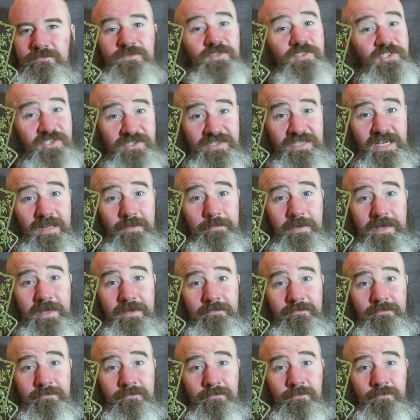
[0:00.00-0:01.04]
So tell me,
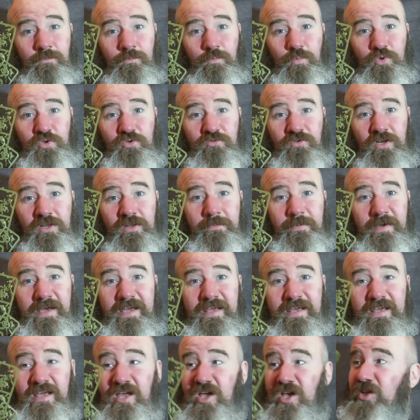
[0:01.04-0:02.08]
would you rather
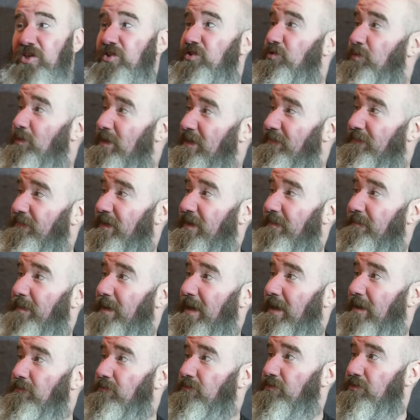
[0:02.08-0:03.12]
pay
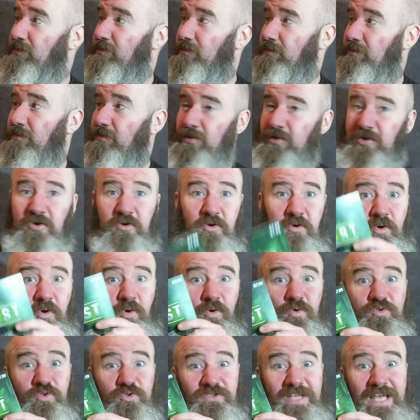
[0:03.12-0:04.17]
£25
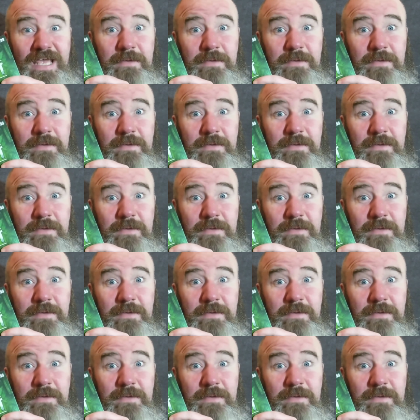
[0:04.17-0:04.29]
or just